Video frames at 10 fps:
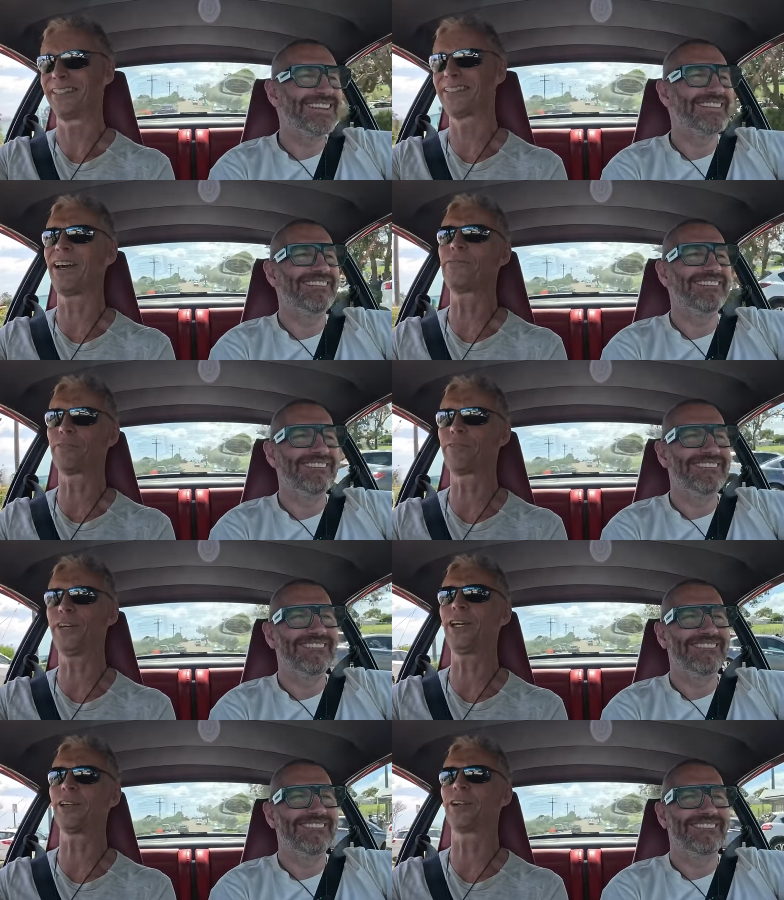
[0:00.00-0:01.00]
Speaker 1: to have the
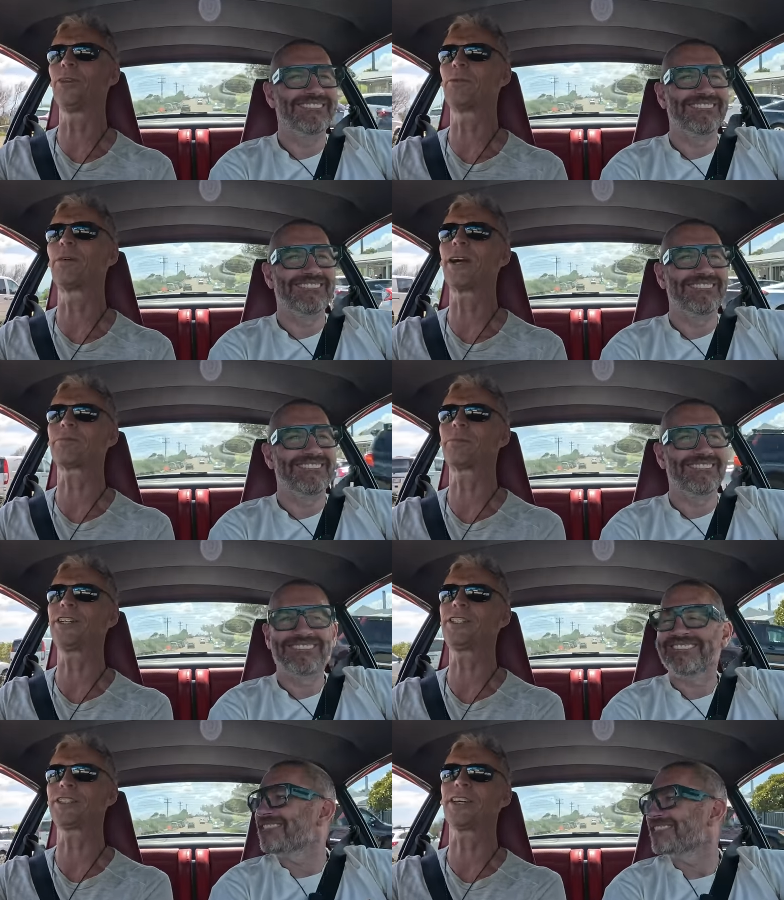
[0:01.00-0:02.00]
feel on the brake
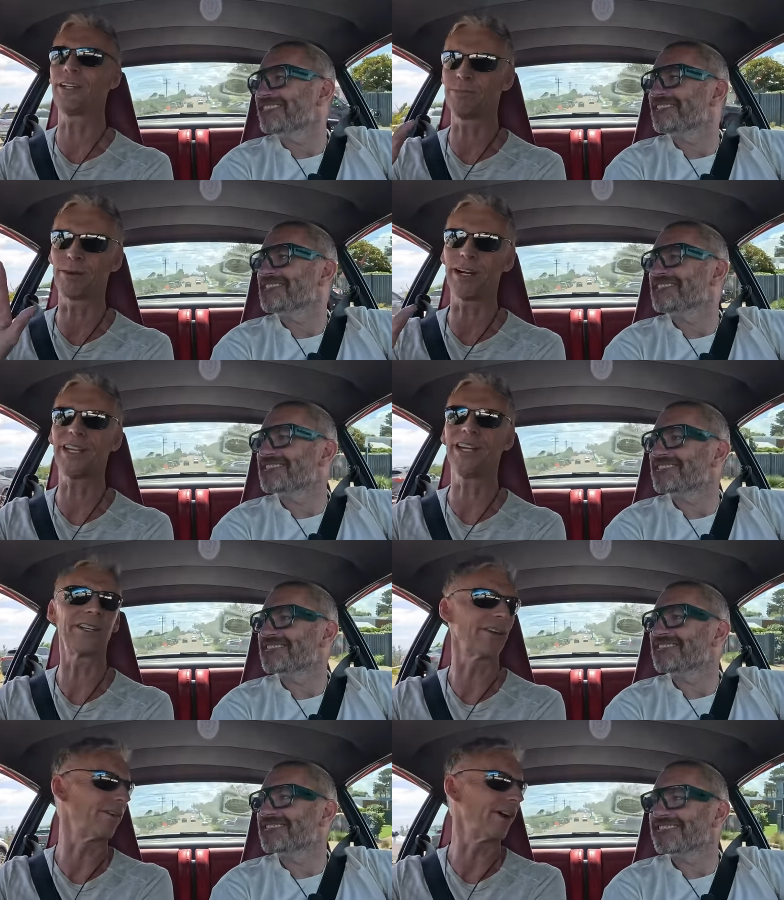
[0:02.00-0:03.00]
pressure so you're braking
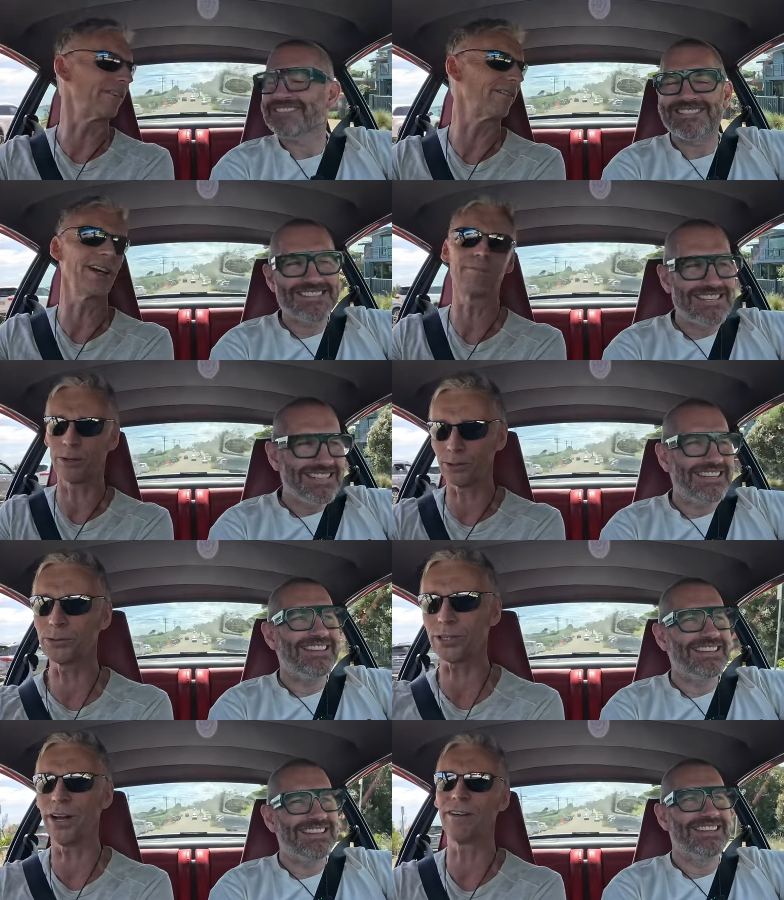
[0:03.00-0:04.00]
at the right rate but
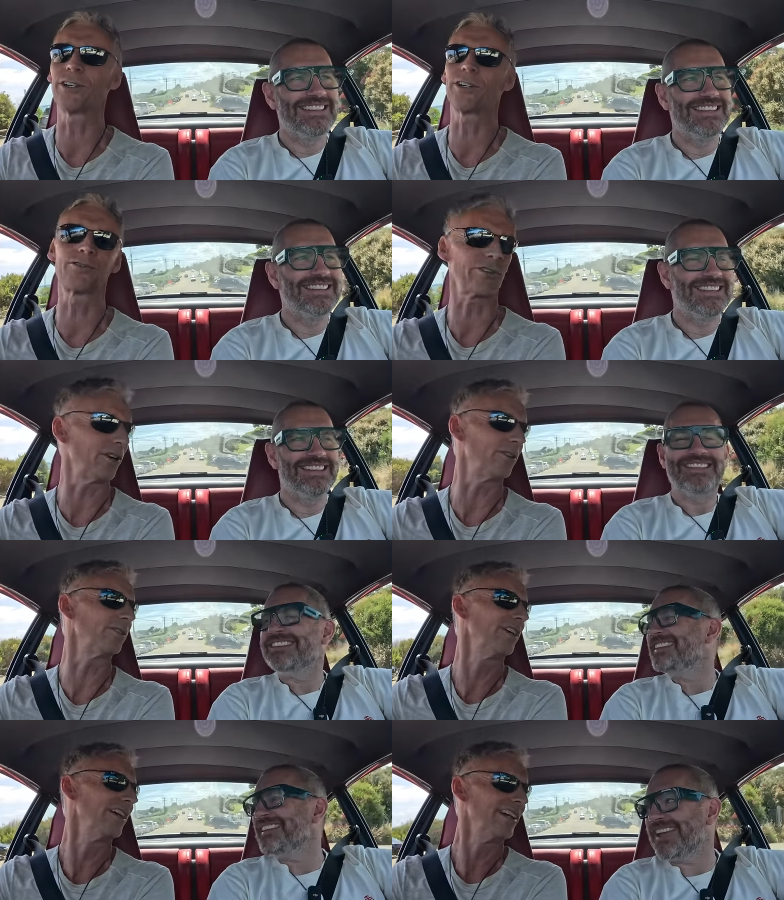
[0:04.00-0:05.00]
also have the control
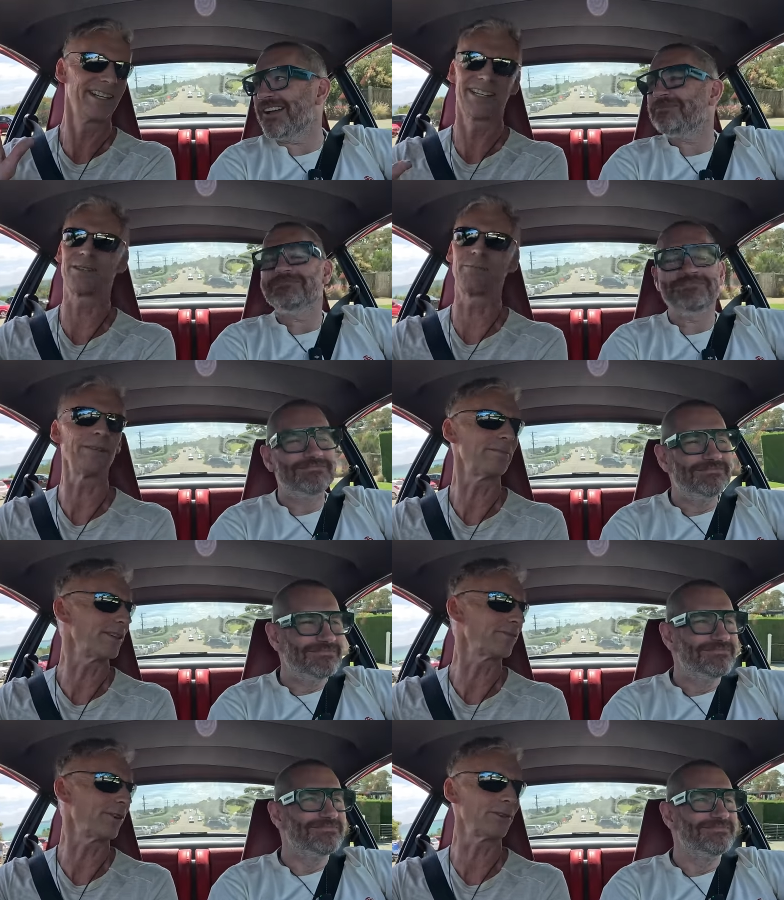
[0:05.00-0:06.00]
yeah. to blip
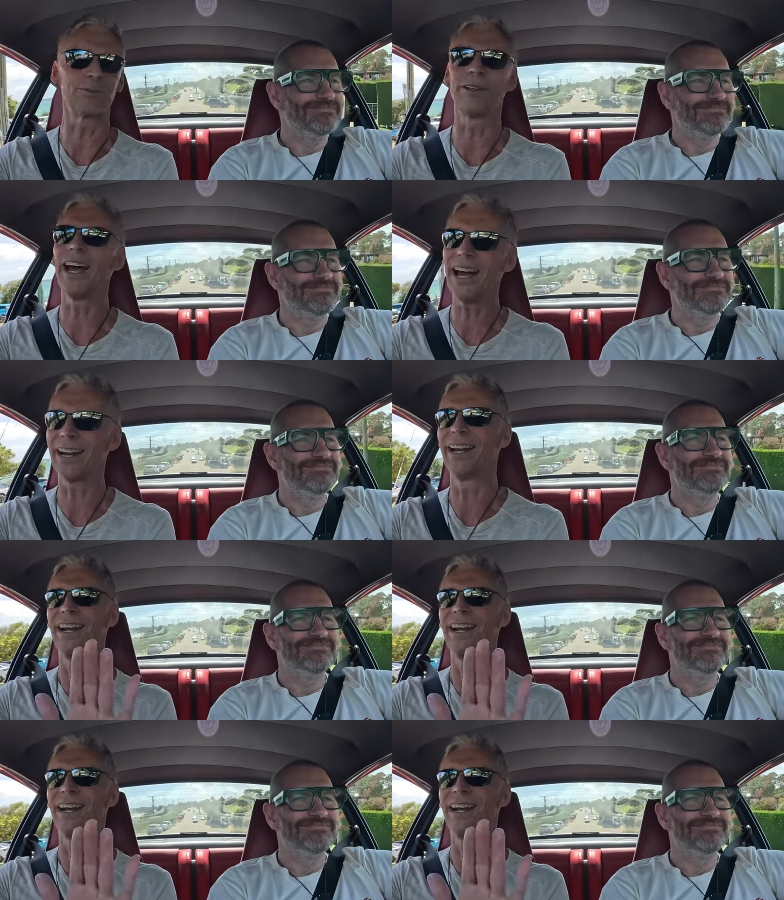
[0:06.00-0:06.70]
the throttle without